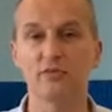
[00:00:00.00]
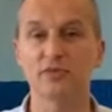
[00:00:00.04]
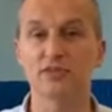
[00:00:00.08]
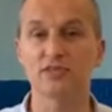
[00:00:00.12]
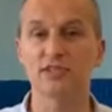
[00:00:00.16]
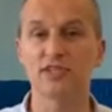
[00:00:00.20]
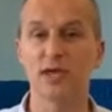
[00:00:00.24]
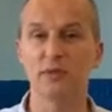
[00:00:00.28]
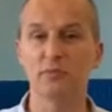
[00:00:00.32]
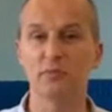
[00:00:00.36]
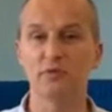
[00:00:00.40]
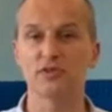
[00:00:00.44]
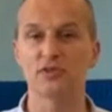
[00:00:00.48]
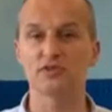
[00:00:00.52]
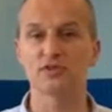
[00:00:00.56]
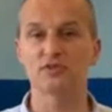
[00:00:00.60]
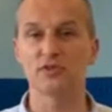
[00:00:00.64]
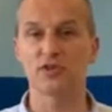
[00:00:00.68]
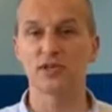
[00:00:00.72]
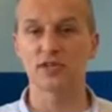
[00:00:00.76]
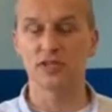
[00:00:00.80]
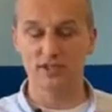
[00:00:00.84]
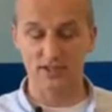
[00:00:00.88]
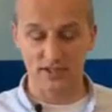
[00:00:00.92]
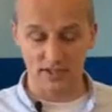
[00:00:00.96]
was
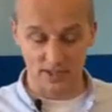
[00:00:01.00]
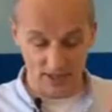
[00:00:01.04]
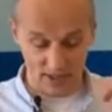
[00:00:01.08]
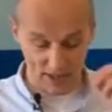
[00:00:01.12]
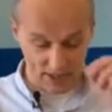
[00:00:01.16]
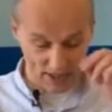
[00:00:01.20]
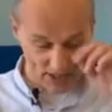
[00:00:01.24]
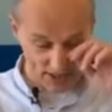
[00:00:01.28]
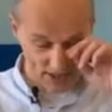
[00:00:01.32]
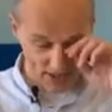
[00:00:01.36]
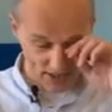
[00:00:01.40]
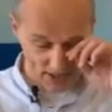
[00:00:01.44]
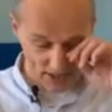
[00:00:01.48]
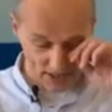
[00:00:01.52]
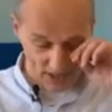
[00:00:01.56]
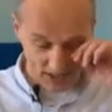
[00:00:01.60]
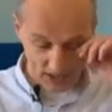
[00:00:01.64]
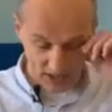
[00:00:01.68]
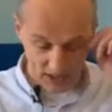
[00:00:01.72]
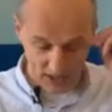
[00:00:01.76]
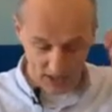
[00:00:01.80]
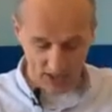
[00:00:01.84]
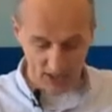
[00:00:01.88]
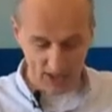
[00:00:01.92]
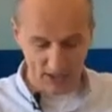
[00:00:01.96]
demonstrated in
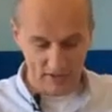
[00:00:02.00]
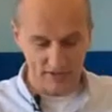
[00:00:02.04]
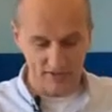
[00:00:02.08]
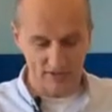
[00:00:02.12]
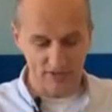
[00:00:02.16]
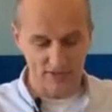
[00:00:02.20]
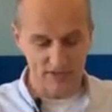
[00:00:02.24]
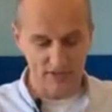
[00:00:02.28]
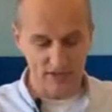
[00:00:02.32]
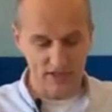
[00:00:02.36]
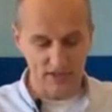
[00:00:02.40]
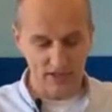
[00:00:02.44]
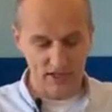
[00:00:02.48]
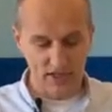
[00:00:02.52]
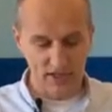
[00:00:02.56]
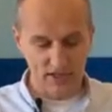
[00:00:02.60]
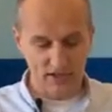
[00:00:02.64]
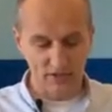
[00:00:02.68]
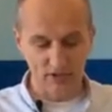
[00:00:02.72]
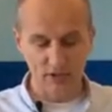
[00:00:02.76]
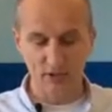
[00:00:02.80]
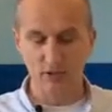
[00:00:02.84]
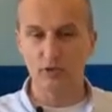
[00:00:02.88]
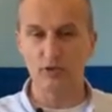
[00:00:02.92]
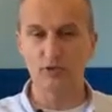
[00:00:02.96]
their lives.
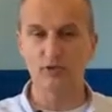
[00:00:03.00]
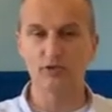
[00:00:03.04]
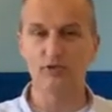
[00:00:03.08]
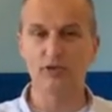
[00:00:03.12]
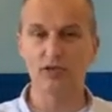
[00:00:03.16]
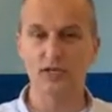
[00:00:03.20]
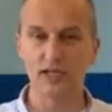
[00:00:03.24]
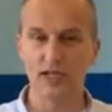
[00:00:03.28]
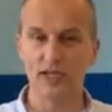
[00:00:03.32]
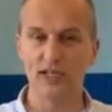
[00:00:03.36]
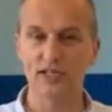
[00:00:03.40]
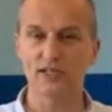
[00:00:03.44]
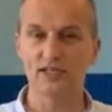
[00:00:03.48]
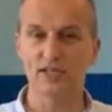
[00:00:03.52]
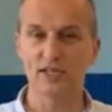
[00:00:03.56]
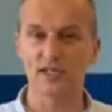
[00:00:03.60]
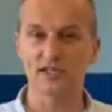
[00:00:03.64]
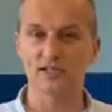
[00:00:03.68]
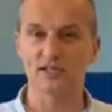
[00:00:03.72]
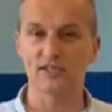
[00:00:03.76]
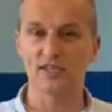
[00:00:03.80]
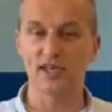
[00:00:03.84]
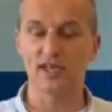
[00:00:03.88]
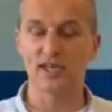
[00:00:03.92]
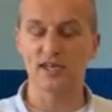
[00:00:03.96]
The author leads
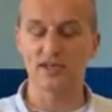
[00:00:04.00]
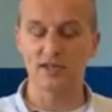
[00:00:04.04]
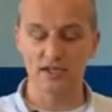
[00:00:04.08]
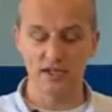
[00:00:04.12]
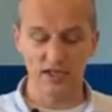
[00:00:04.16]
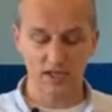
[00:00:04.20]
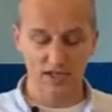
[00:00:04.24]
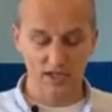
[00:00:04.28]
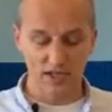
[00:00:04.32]
us then